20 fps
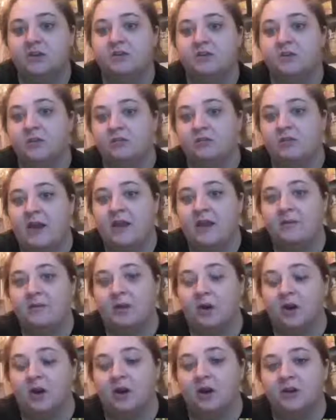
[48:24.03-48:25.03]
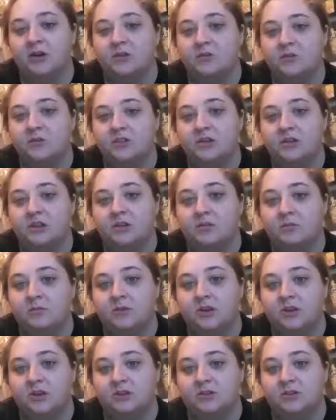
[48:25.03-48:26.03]
the right part, or do we shade the
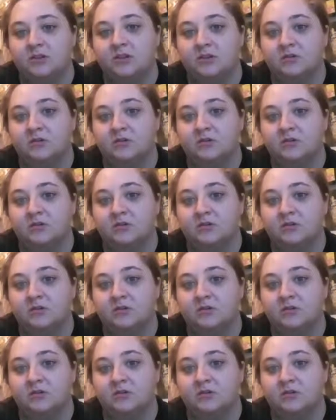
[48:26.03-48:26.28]
middle too?